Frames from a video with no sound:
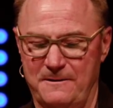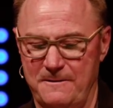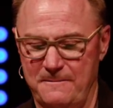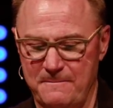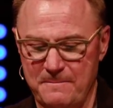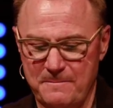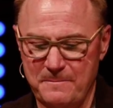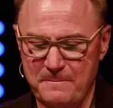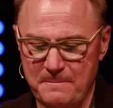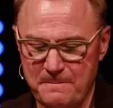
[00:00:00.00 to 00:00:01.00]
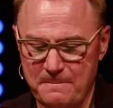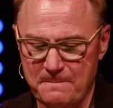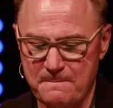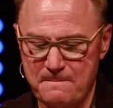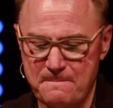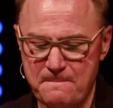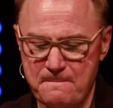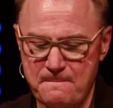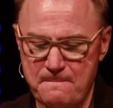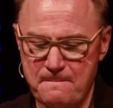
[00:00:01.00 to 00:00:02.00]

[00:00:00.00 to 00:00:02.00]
No one is speaking in this clip.